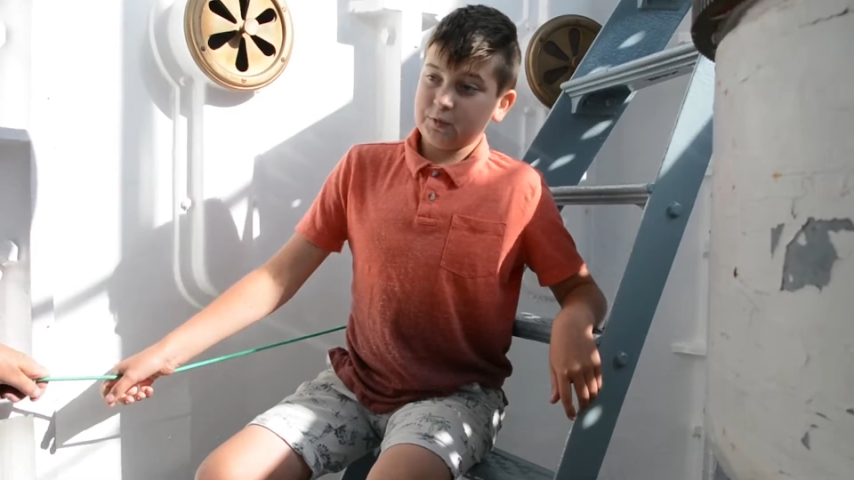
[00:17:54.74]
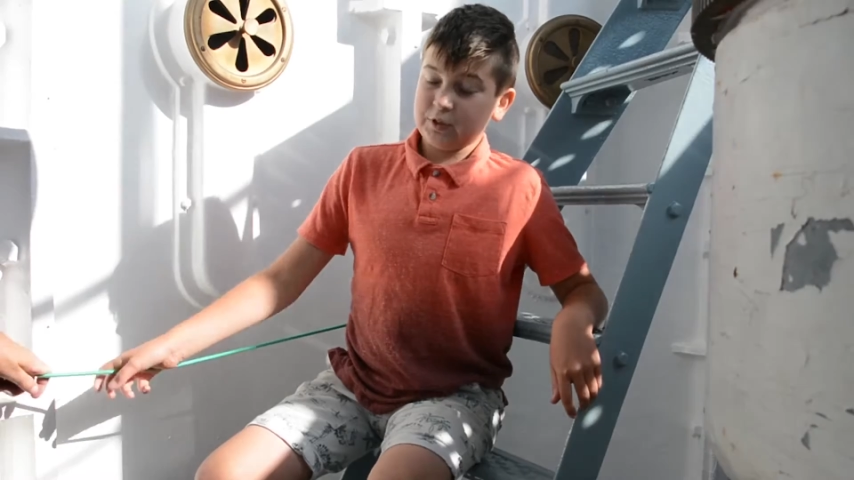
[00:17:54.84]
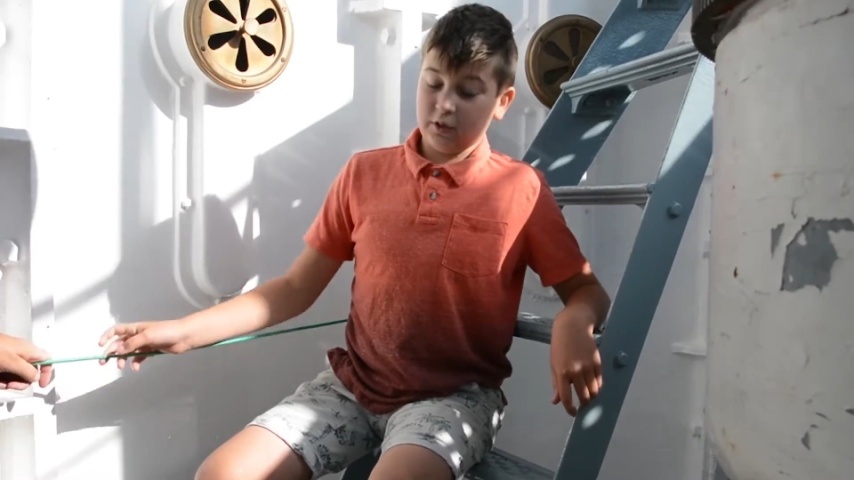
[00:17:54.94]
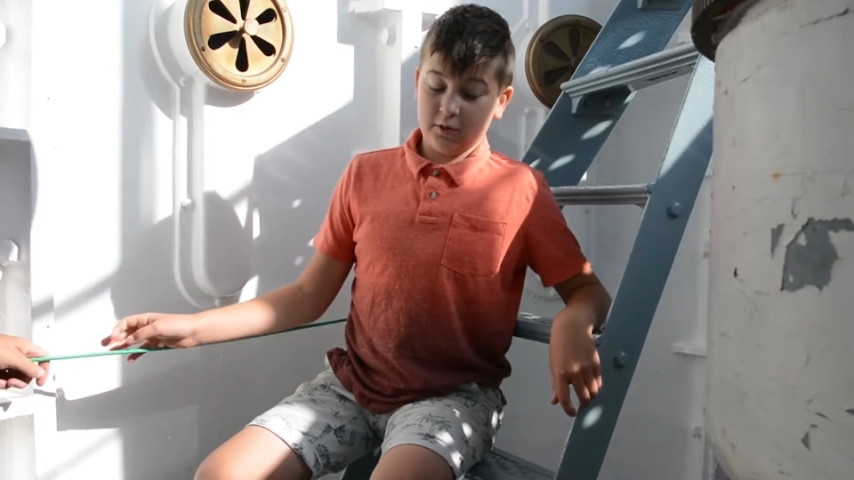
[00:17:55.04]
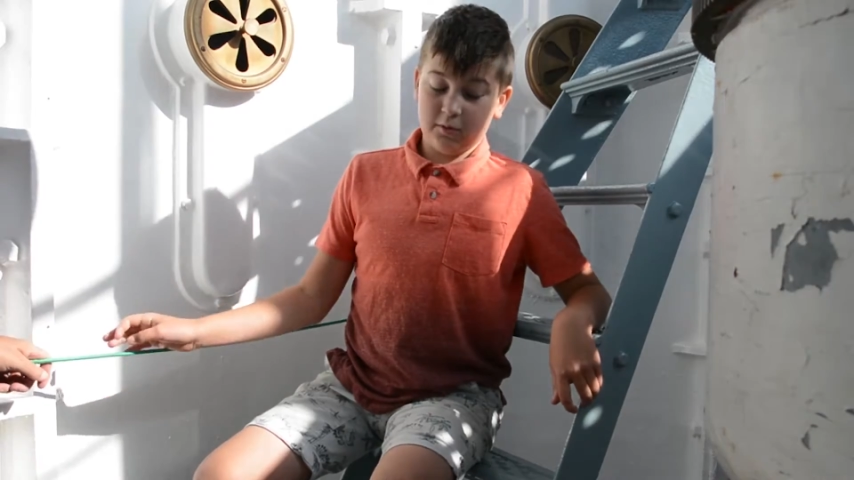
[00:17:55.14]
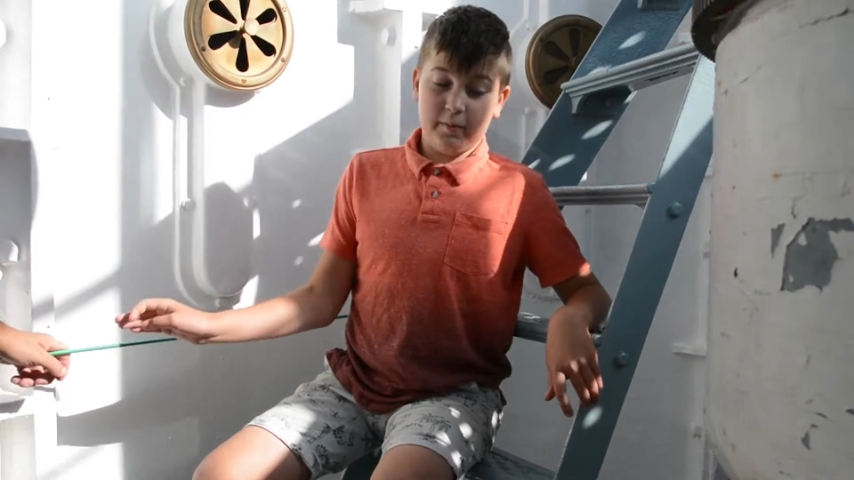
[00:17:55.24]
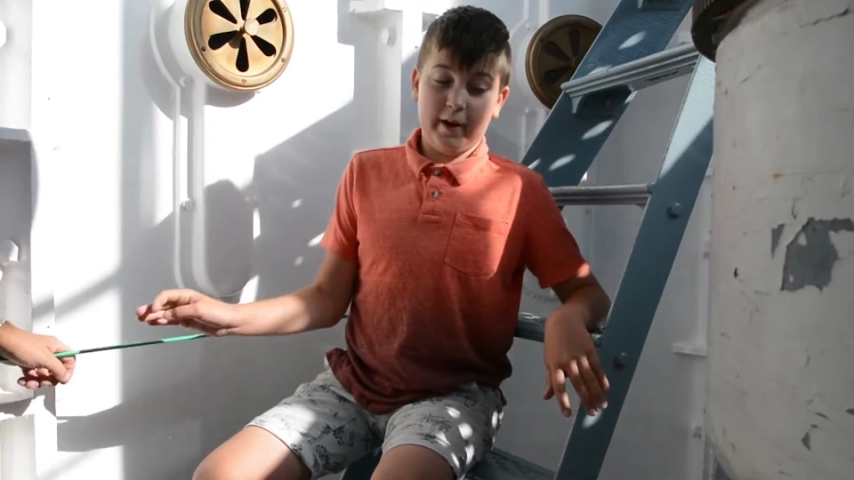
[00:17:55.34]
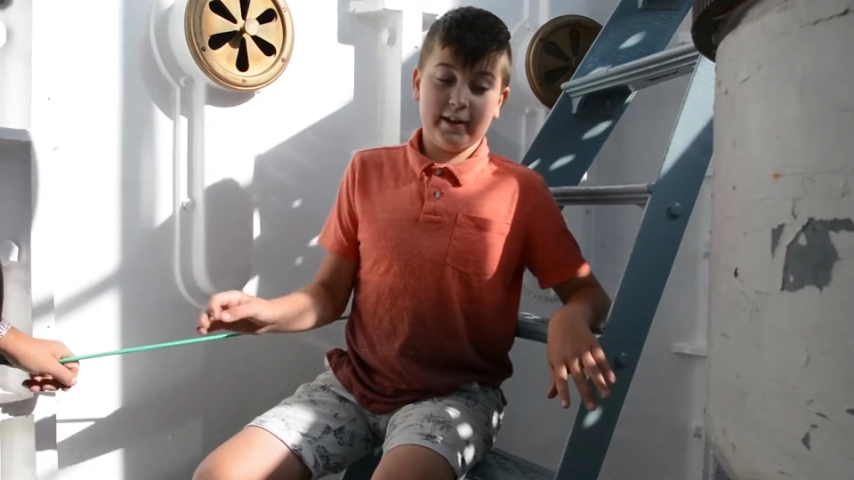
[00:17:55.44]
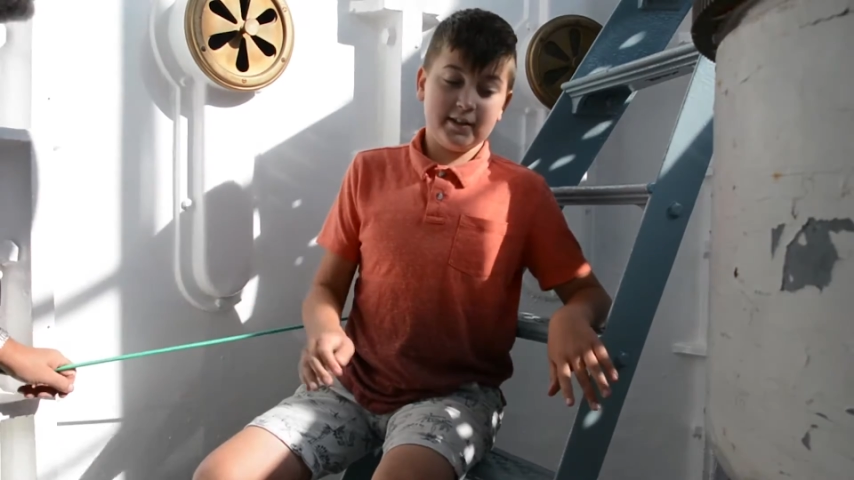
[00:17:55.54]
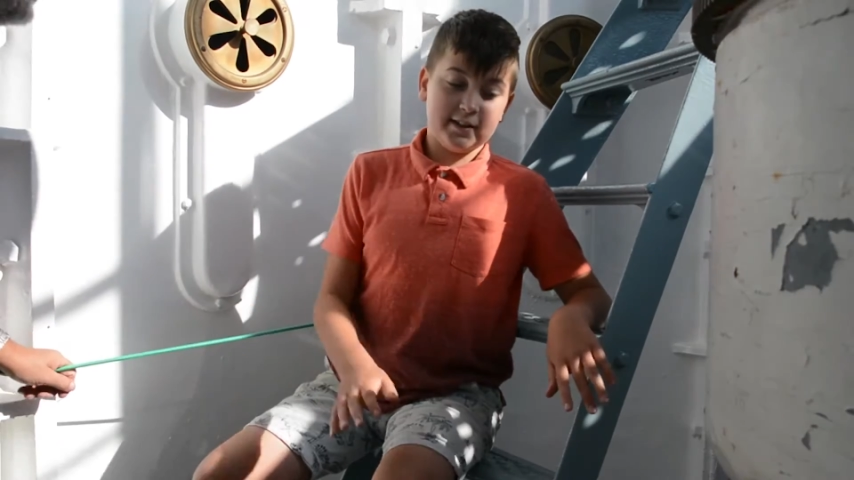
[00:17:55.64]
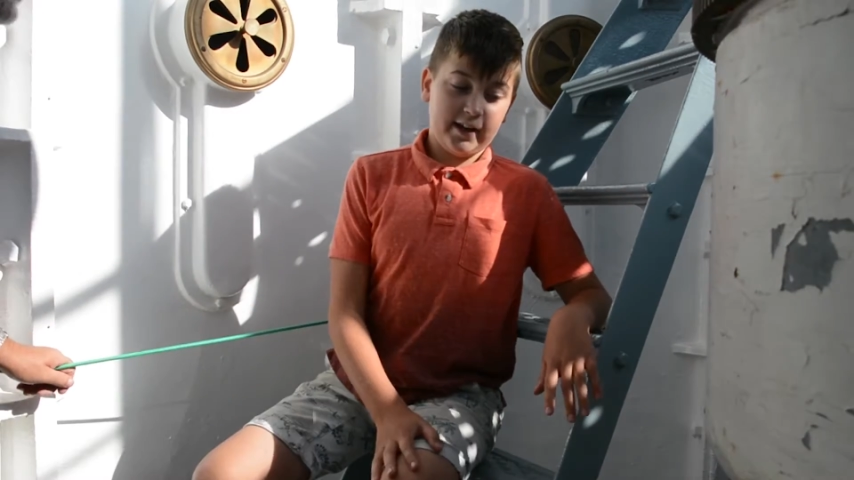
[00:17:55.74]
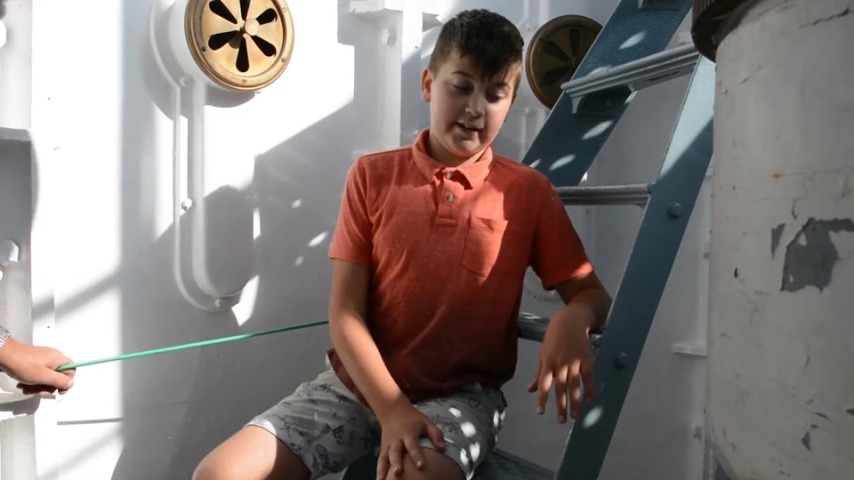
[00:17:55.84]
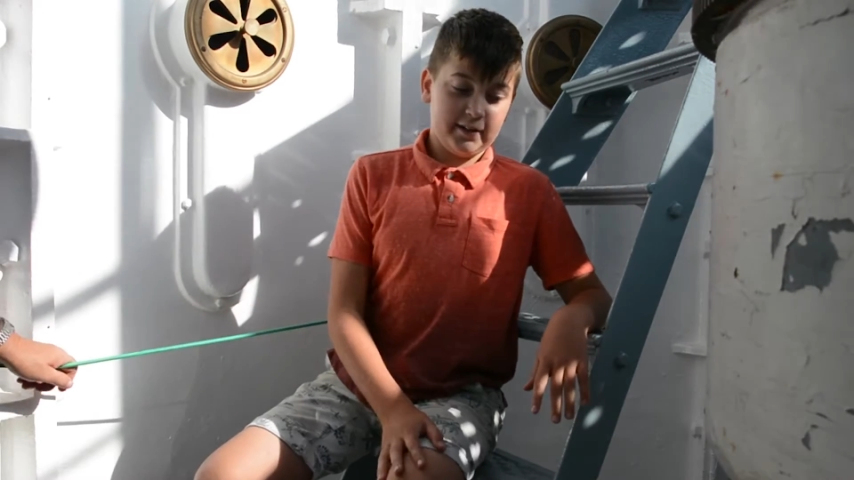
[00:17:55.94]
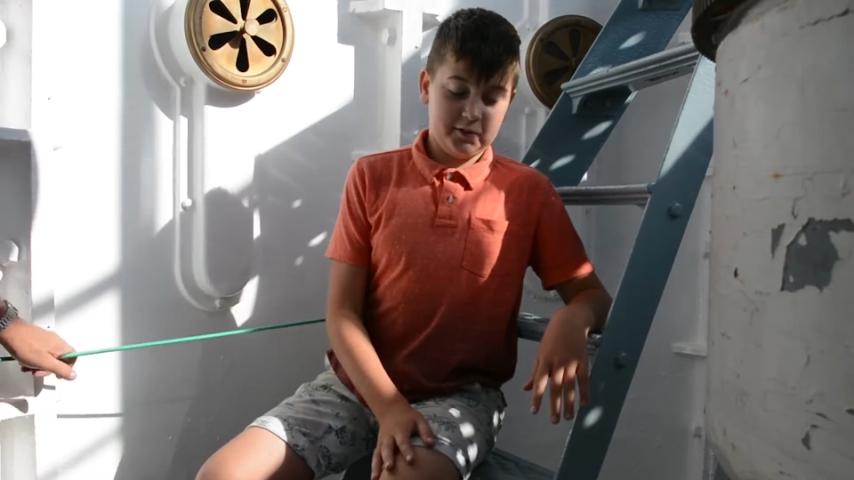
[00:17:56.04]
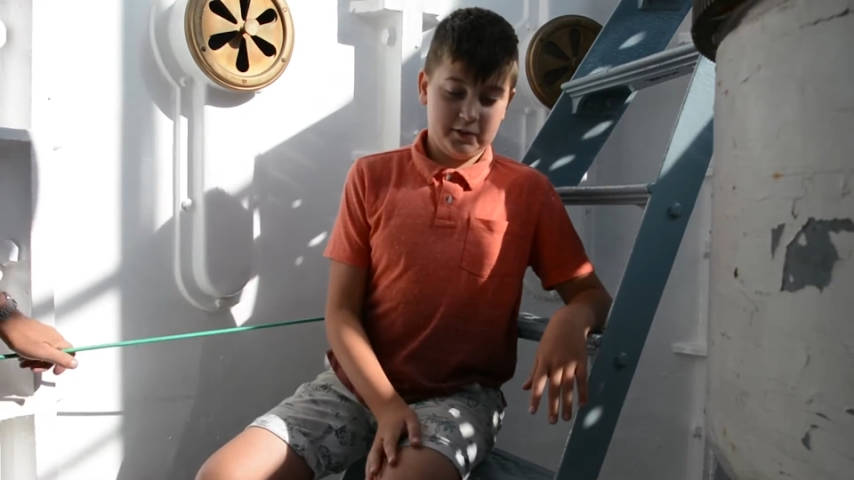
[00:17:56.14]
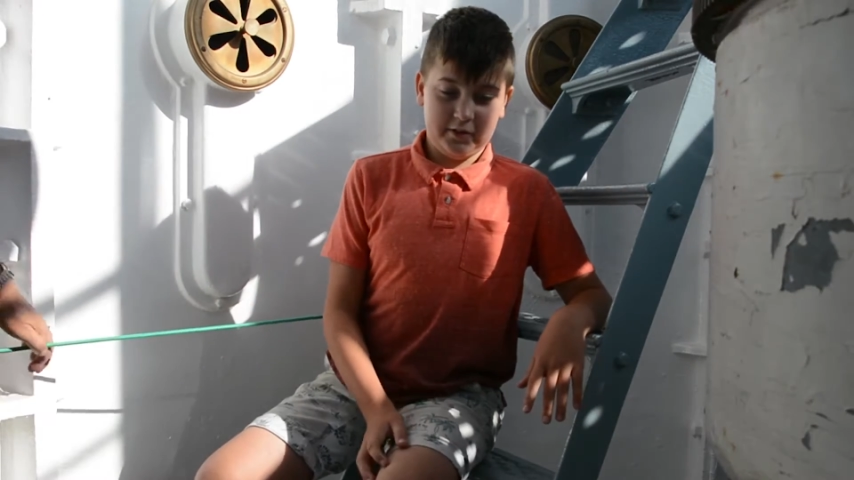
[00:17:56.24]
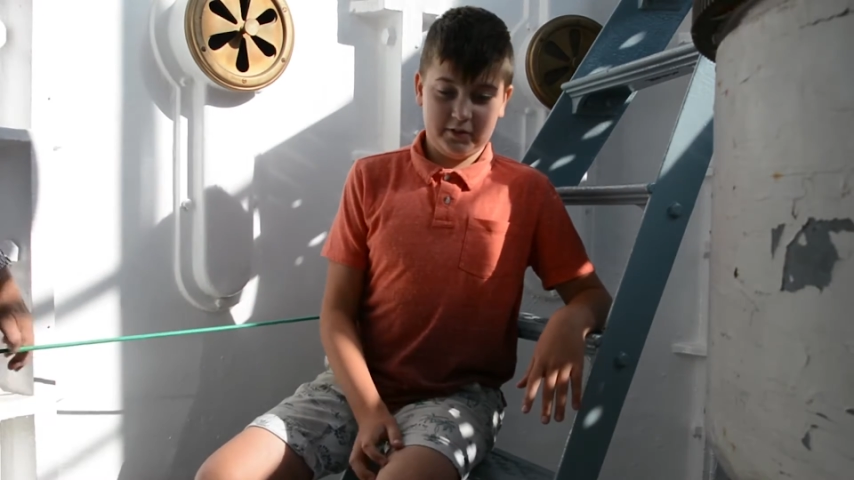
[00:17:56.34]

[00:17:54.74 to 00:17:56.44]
So we're back inside now.